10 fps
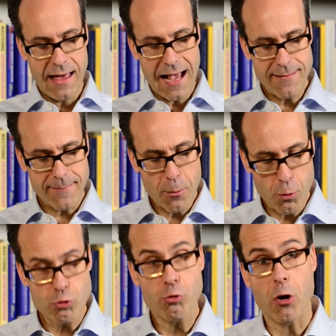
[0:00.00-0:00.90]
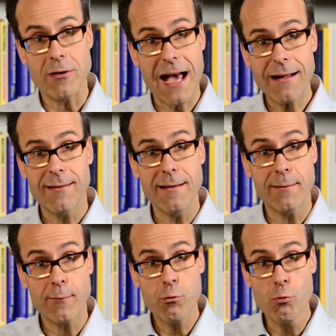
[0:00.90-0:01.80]
And so to conduct
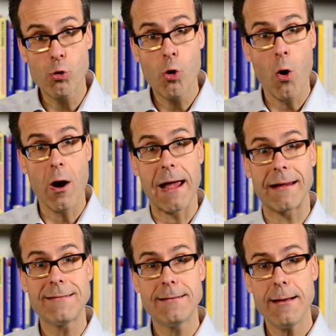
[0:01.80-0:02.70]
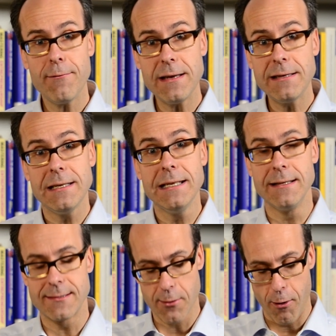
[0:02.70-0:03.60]
these two core
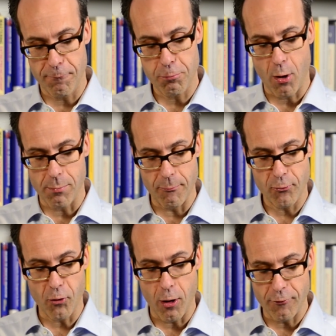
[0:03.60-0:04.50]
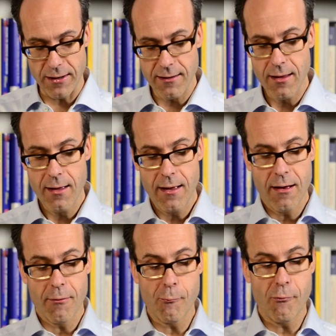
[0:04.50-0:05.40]
activities of problem solving,
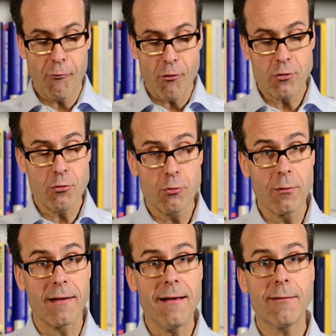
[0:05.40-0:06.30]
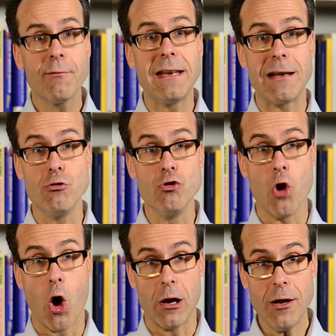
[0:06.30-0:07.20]
to do this we need
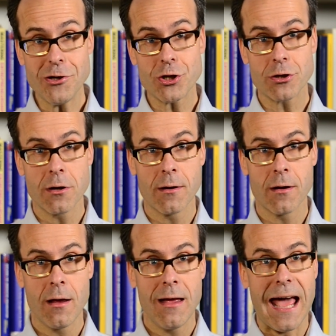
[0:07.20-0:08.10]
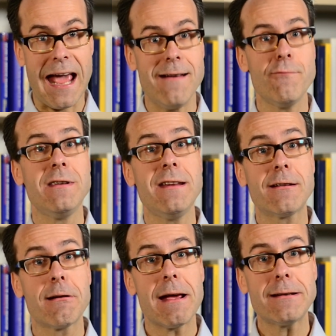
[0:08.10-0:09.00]
knowledge and we need
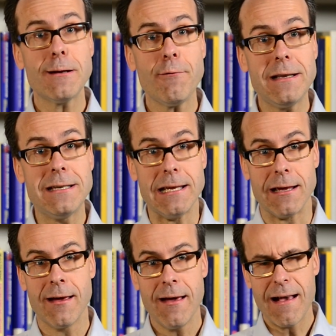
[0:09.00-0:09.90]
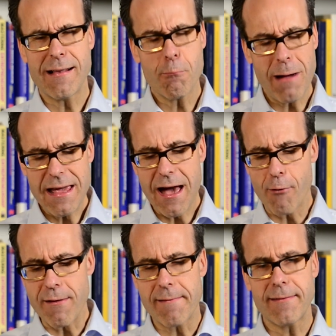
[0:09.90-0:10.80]
creativity. It's a way how
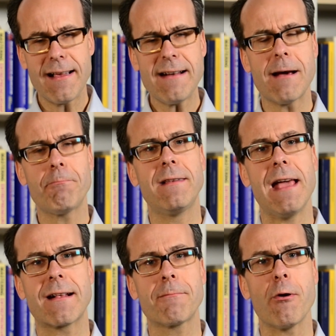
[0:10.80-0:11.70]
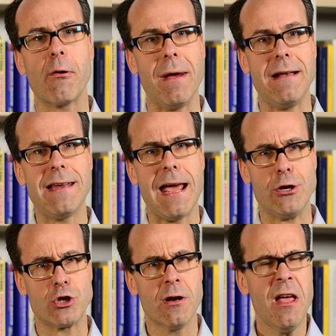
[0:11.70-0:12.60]
we set up the
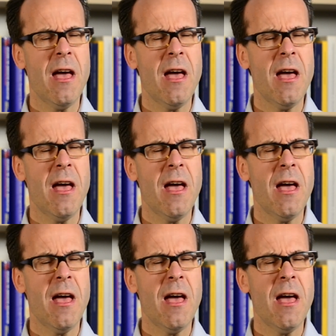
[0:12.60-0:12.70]
experimentation,